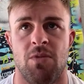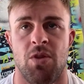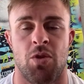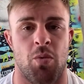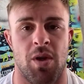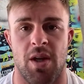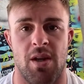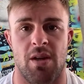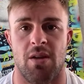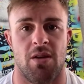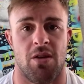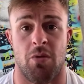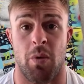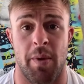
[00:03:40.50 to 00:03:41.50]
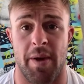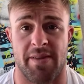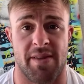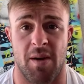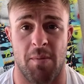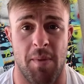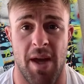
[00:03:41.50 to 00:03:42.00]
three weeks
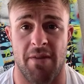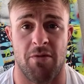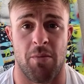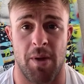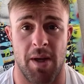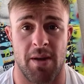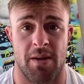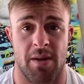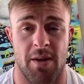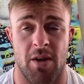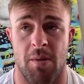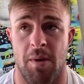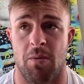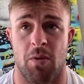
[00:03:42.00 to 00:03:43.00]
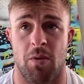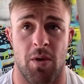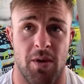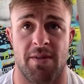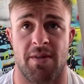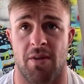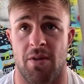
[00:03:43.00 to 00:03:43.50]
going to make for me? You know what I mean?
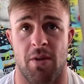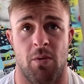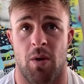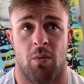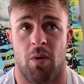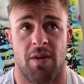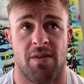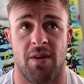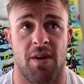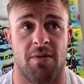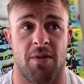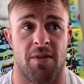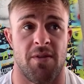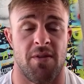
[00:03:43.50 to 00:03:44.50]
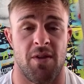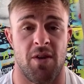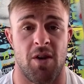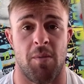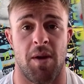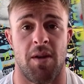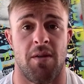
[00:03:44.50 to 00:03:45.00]
Realistically, what's the difference? You
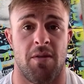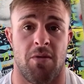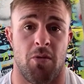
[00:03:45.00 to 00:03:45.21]
know what I mean?